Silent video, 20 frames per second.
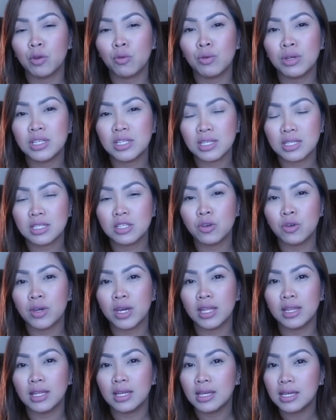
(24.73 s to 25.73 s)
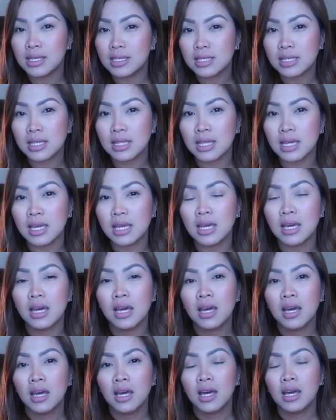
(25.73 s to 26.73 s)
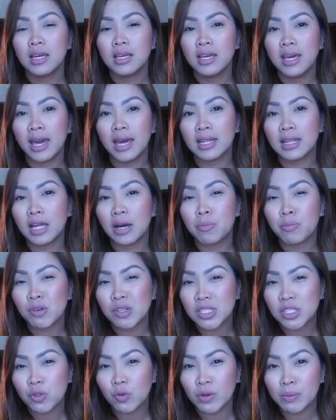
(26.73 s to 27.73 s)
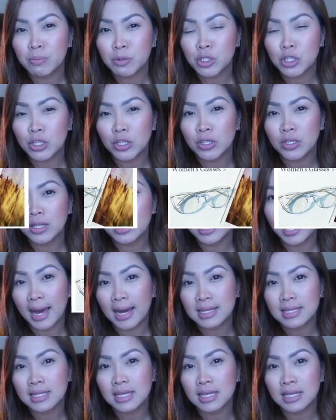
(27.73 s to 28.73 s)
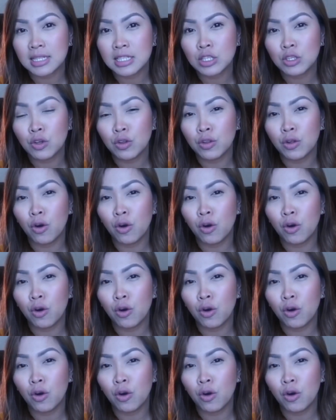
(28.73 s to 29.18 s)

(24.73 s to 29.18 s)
which is you can easily get a prescription glasses, you